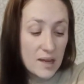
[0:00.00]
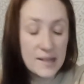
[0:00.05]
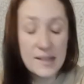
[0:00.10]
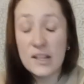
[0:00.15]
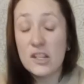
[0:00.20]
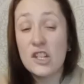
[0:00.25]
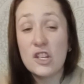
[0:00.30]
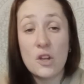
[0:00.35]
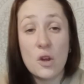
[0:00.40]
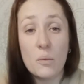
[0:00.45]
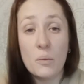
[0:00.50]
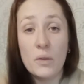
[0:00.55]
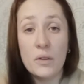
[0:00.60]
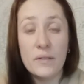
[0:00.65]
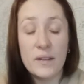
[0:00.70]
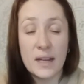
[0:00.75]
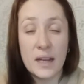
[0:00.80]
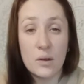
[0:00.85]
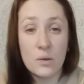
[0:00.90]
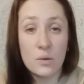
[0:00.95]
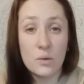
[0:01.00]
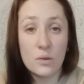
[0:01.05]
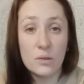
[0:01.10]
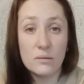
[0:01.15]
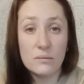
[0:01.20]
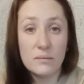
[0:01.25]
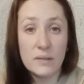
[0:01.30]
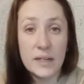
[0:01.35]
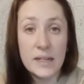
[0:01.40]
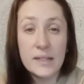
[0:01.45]
he's actually not moving at
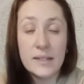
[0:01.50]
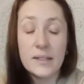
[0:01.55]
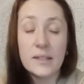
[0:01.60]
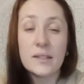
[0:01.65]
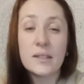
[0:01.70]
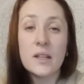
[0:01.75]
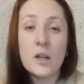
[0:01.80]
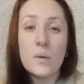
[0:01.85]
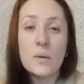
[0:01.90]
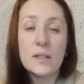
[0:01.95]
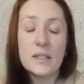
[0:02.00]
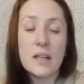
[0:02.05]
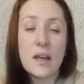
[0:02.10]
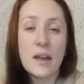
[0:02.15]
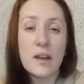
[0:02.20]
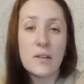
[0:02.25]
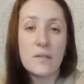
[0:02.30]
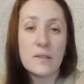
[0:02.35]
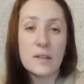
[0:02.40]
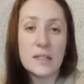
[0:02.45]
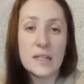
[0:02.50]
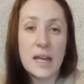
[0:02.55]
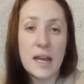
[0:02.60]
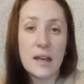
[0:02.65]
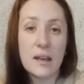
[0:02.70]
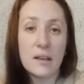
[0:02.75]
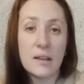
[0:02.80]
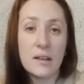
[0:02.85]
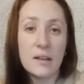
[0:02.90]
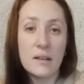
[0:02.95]
all. He's the slowest knight of the
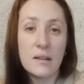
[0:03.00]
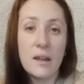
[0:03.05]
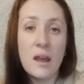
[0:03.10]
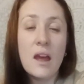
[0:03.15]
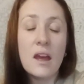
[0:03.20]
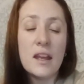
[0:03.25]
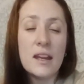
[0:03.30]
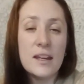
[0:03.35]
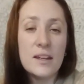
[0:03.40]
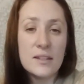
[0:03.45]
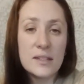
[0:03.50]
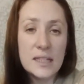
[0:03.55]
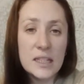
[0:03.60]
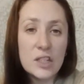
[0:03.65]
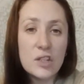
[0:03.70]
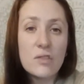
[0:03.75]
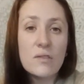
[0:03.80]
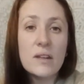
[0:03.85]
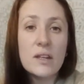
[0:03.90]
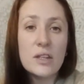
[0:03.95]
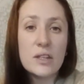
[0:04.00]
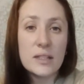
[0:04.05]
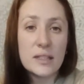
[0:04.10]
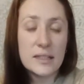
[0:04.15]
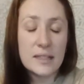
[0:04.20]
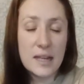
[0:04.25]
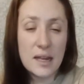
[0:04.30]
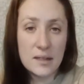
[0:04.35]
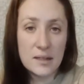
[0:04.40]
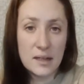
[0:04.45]
deck. He's literally
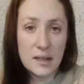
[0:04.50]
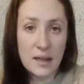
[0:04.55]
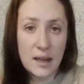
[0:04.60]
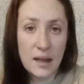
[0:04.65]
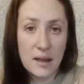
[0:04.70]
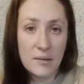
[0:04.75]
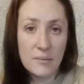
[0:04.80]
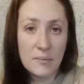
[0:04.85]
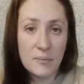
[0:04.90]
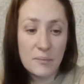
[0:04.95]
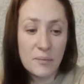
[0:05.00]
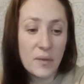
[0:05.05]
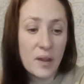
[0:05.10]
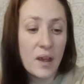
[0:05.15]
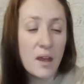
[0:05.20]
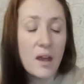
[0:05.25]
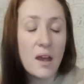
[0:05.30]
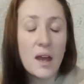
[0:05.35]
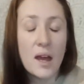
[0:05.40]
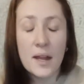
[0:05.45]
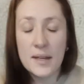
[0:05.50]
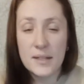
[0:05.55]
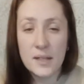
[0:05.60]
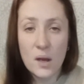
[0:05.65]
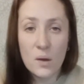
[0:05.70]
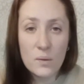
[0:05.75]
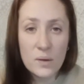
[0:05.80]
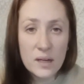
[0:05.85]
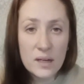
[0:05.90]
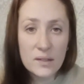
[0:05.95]
just standing there, and
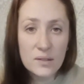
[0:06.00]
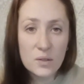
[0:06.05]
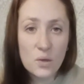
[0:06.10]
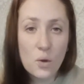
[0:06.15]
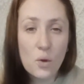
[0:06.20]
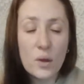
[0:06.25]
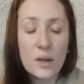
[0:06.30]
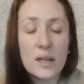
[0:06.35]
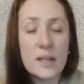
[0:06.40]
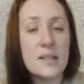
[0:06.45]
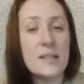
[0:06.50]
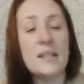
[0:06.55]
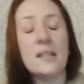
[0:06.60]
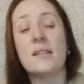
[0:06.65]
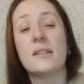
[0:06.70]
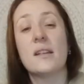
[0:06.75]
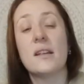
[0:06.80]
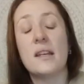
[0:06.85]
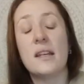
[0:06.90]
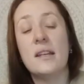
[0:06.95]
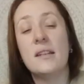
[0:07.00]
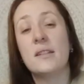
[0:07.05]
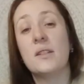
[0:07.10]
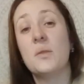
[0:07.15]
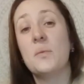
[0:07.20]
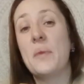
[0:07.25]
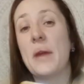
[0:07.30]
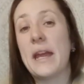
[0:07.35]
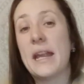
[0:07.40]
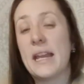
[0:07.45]
he's holding his coin and he's he's
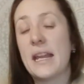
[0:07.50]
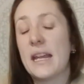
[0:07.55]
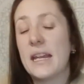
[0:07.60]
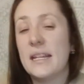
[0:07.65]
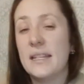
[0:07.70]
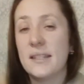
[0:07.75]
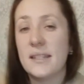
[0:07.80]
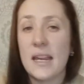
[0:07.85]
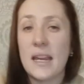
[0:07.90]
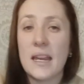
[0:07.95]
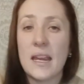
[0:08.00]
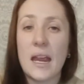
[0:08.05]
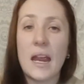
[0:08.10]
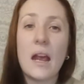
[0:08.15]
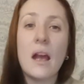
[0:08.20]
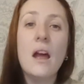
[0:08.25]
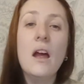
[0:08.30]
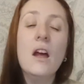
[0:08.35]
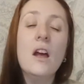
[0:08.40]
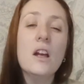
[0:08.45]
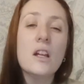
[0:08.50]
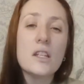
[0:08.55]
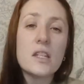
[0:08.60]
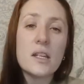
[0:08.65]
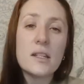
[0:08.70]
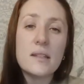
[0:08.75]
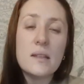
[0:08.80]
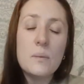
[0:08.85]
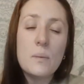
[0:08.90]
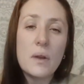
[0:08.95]
debating. He's thinking:
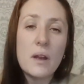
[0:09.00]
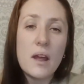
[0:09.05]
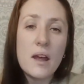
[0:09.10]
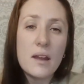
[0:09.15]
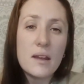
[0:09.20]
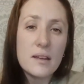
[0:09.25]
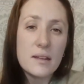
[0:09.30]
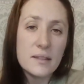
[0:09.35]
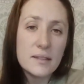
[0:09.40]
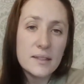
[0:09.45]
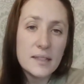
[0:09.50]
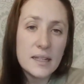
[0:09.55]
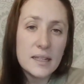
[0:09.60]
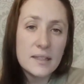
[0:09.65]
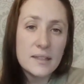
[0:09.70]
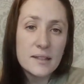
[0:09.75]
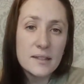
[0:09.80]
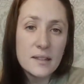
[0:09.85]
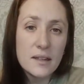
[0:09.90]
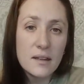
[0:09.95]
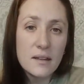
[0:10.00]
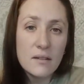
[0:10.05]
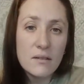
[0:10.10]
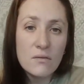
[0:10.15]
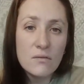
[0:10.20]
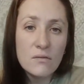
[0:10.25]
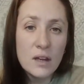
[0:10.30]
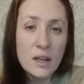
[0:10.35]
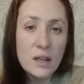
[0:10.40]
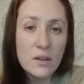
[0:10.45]
Does he plant his seeds
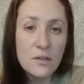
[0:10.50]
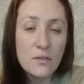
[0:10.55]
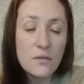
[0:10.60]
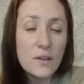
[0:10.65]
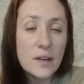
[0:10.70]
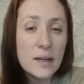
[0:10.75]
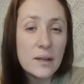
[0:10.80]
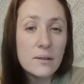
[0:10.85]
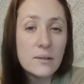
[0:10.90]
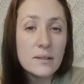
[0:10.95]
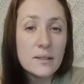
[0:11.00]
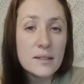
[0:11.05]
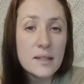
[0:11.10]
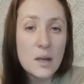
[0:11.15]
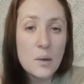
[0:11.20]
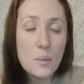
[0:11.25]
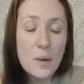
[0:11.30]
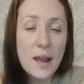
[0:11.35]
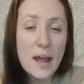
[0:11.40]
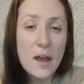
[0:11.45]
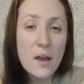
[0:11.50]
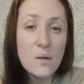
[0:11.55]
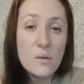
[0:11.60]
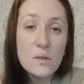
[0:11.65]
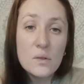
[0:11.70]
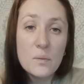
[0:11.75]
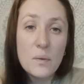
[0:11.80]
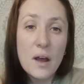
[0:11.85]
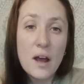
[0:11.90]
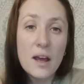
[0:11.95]
in the fields that are
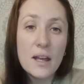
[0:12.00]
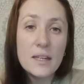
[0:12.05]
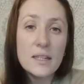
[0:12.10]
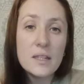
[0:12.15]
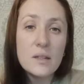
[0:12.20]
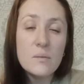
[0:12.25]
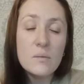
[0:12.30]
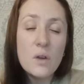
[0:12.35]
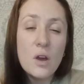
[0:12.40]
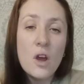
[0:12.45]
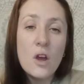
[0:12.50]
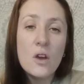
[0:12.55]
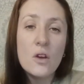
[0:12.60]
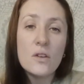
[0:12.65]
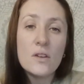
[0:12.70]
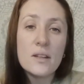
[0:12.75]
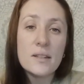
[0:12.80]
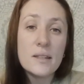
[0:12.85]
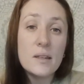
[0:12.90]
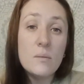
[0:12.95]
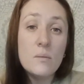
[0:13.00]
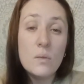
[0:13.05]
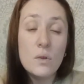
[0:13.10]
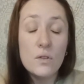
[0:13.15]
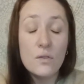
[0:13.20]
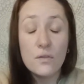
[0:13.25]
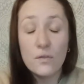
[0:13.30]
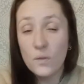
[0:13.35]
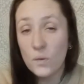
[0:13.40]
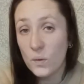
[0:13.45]
ploughed behind him, or does he
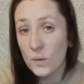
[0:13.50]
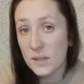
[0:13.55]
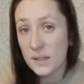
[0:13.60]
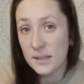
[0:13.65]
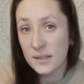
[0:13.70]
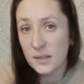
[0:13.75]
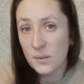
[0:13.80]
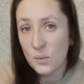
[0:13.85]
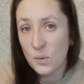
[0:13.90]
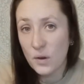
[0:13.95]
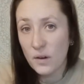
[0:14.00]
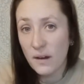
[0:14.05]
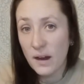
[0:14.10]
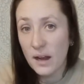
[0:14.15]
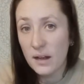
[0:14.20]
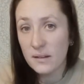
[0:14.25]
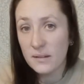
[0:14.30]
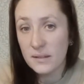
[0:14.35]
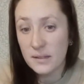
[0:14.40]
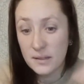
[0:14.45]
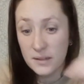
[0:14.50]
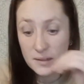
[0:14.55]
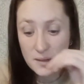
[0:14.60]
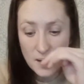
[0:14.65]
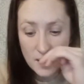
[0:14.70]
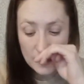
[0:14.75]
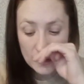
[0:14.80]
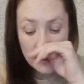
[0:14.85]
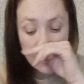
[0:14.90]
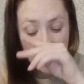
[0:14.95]
move forward to somewhere else and
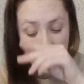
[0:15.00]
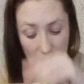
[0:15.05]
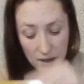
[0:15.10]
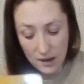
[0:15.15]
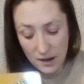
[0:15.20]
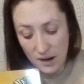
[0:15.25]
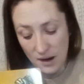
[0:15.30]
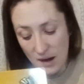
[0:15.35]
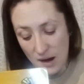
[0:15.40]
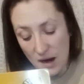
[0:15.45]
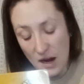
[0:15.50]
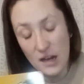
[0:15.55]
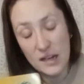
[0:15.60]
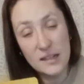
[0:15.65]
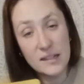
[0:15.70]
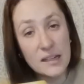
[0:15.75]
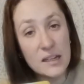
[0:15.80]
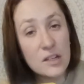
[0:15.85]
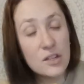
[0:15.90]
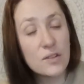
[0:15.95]
start again? And it's